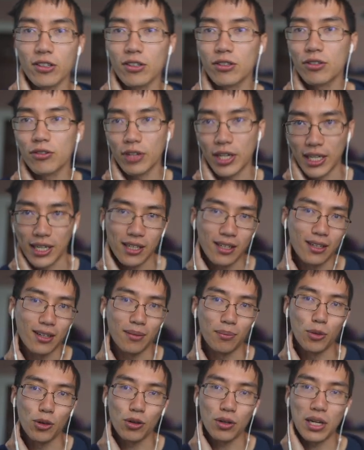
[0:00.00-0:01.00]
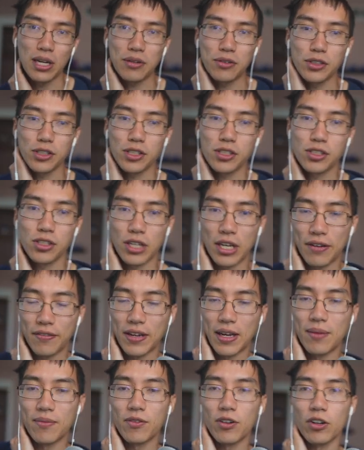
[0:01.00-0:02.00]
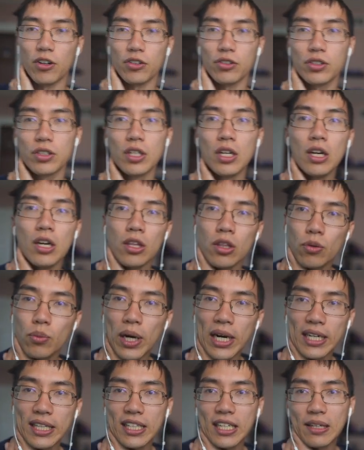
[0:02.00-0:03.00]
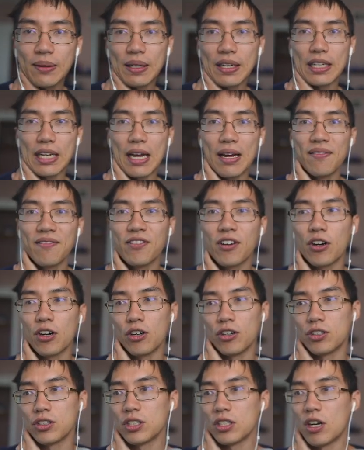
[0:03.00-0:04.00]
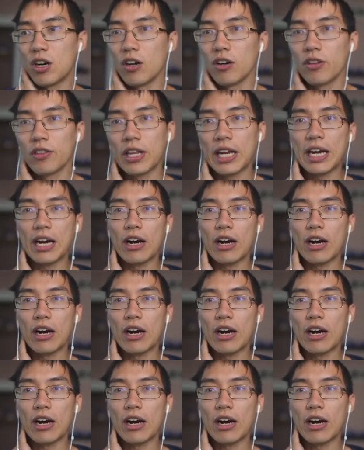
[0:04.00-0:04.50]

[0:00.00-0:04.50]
are great. More languages should have mvars. The way to think about mvars are they